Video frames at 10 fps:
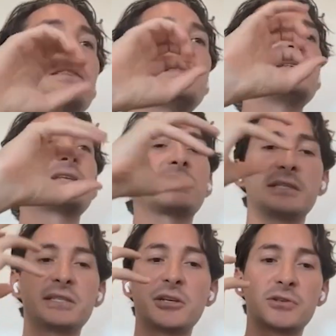these like
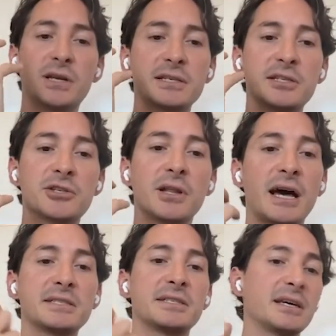decentralized digital
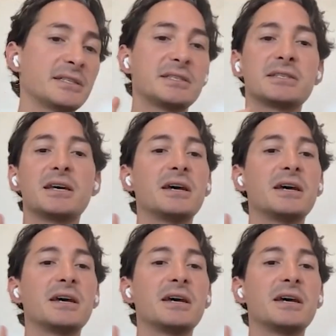assets.